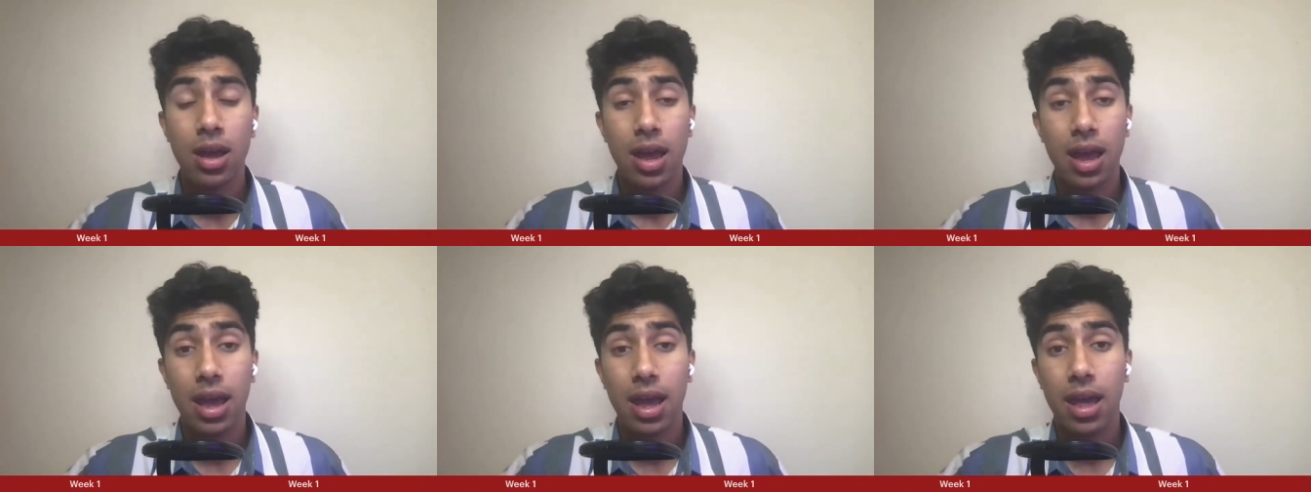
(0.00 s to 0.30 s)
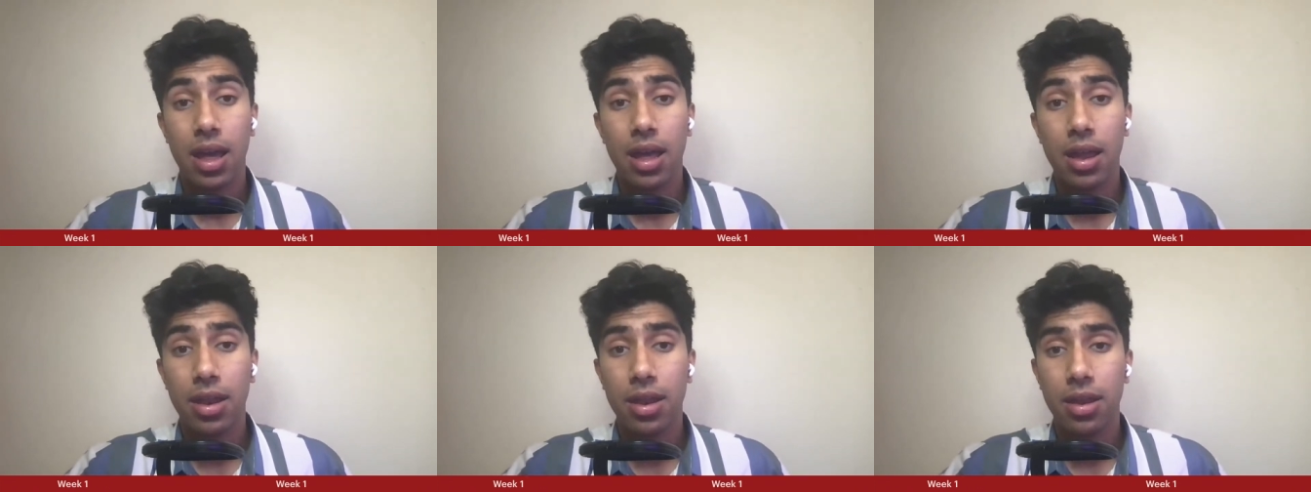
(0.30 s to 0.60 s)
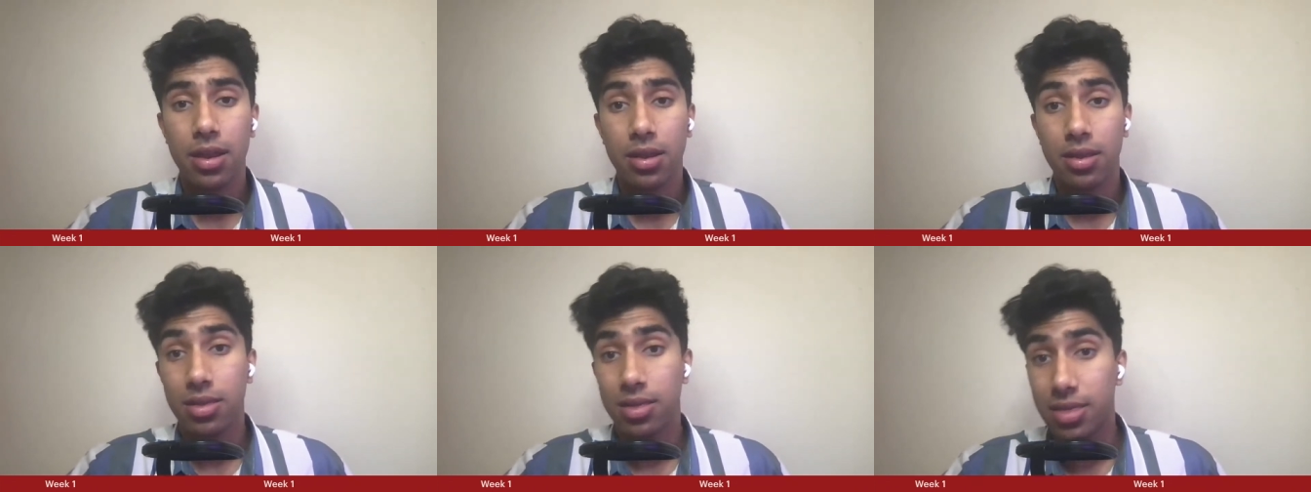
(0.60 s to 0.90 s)
and
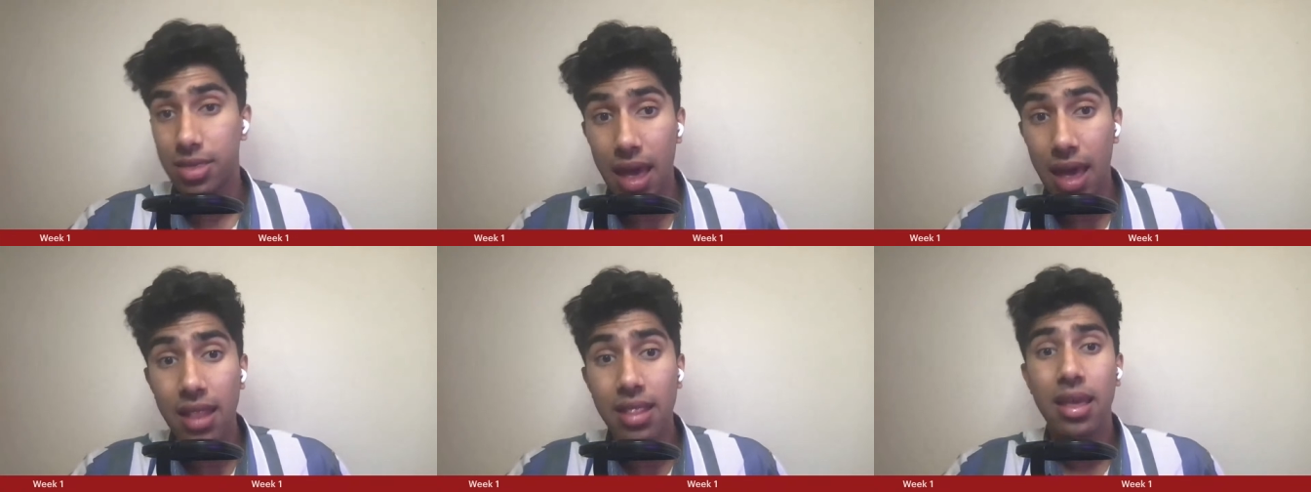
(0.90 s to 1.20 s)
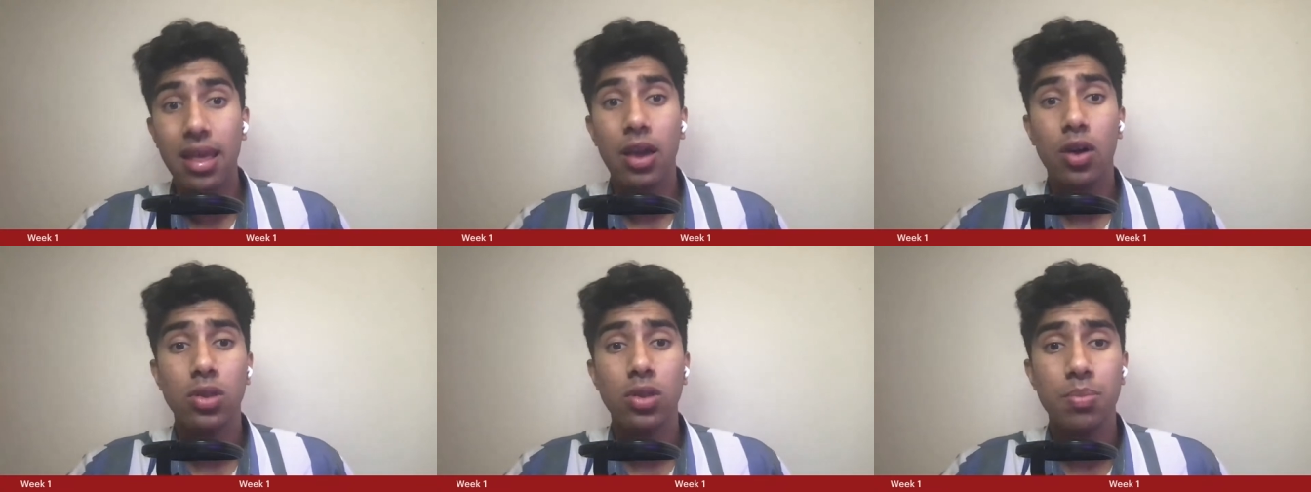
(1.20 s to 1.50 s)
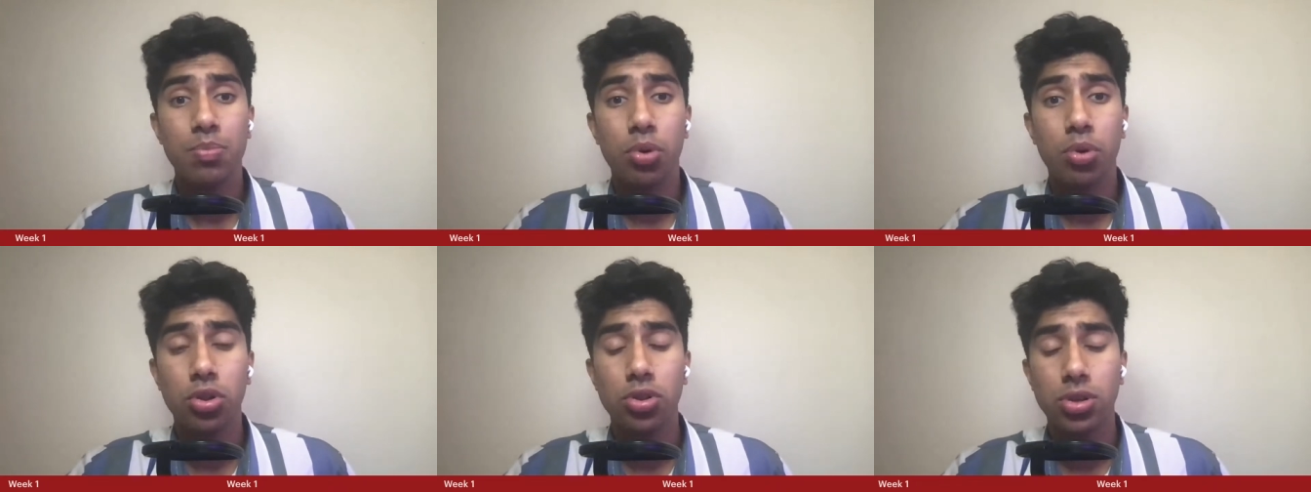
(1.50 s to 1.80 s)
then they
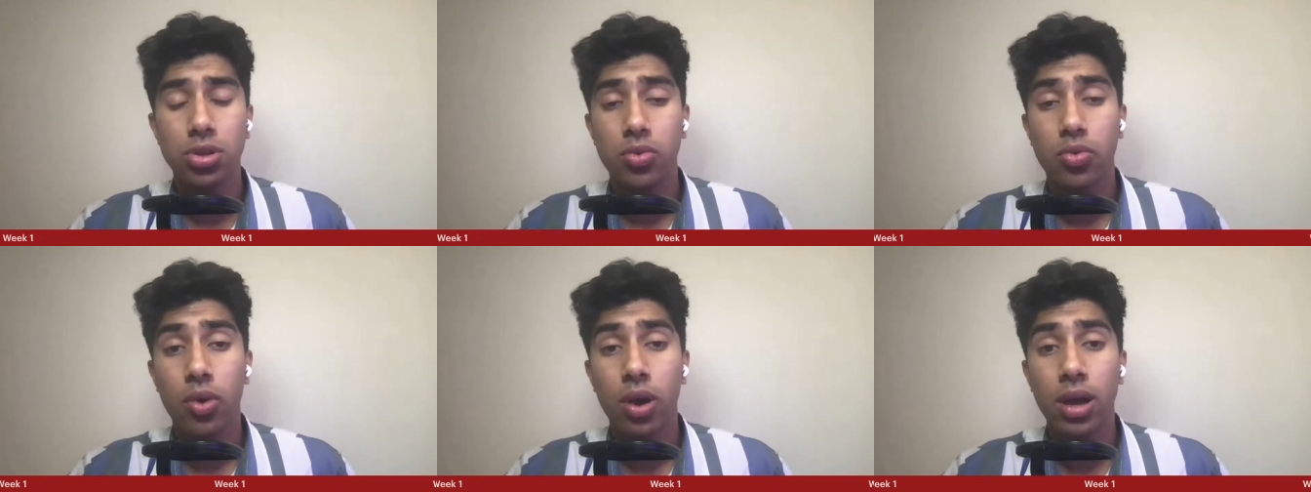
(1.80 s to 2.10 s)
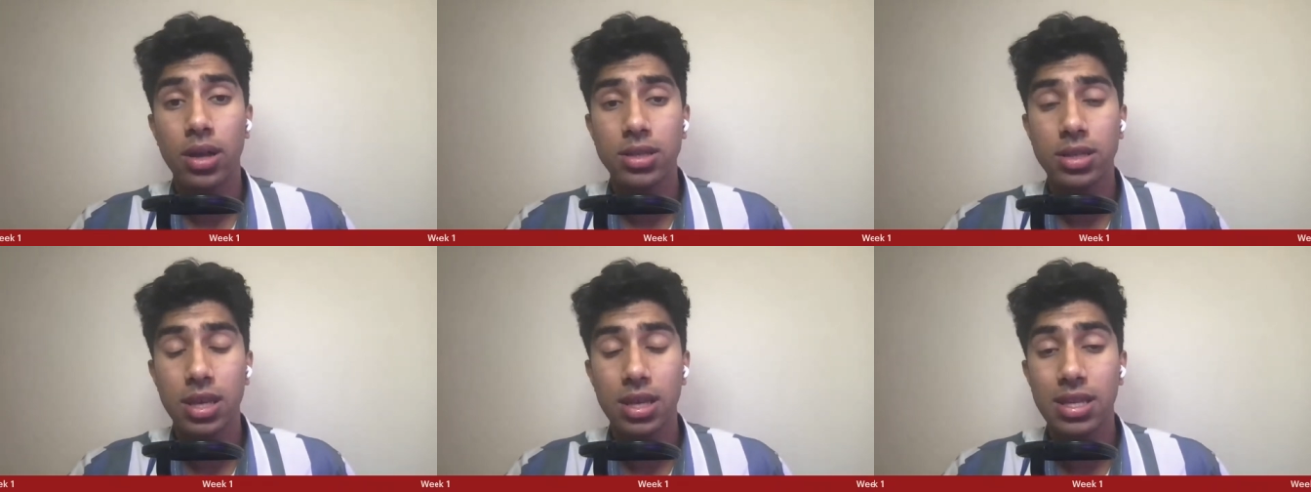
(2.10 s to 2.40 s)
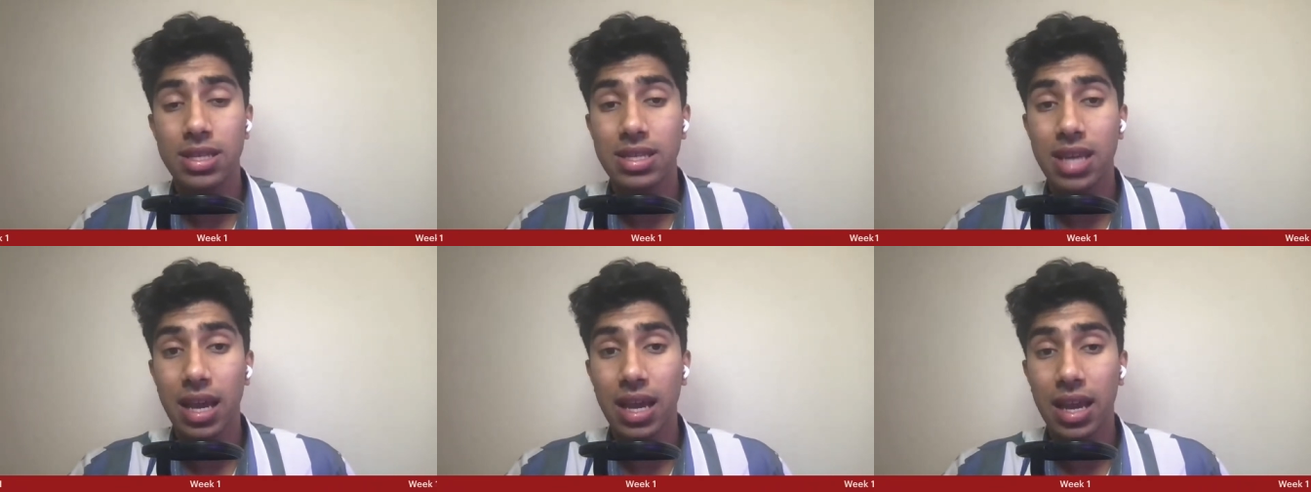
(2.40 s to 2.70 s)
only pulled across
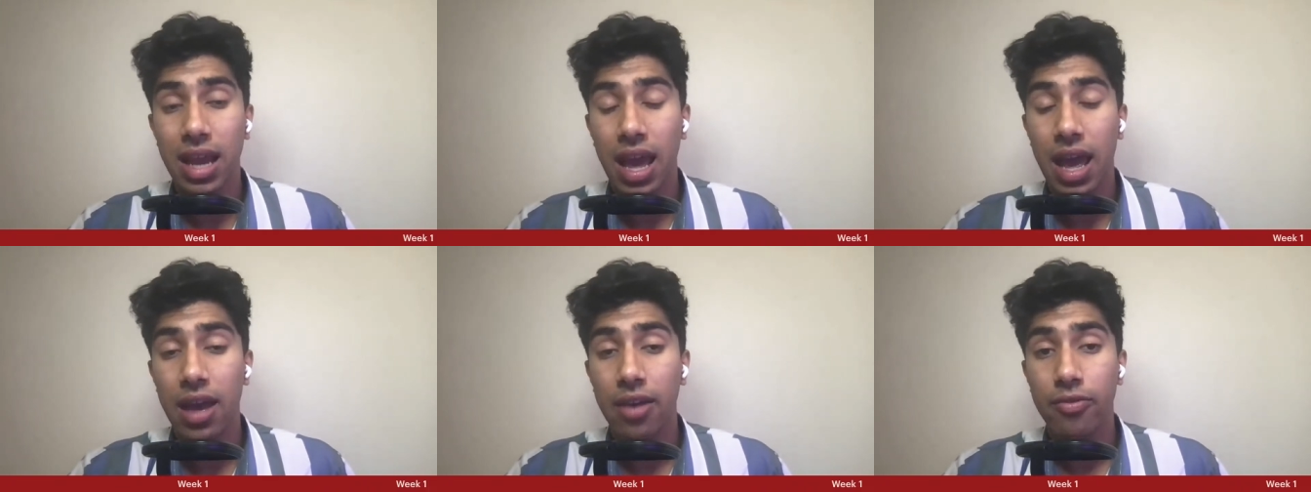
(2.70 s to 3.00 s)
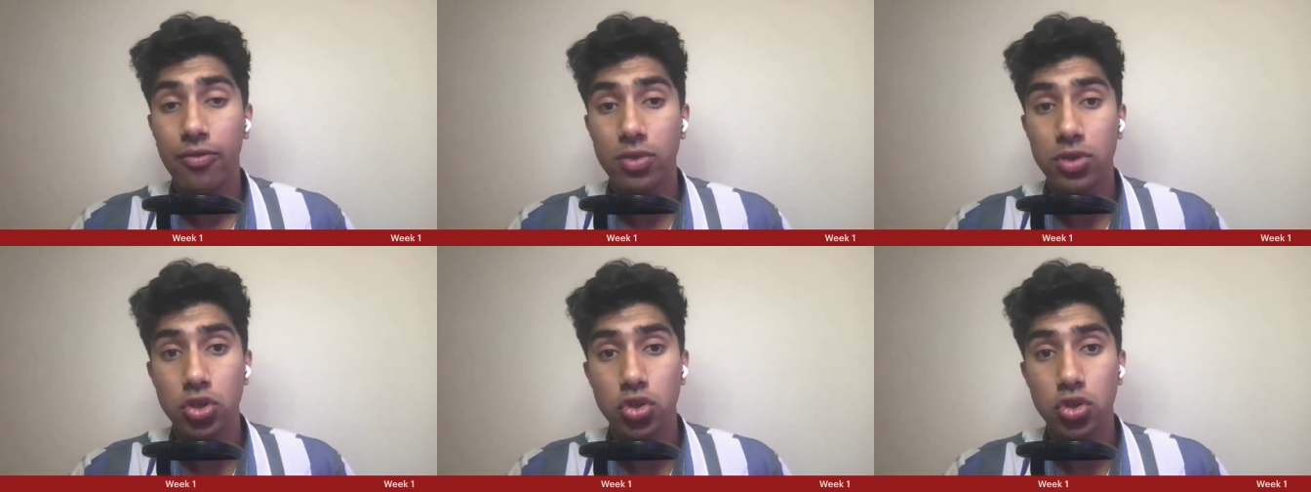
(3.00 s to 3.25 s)
in the second half,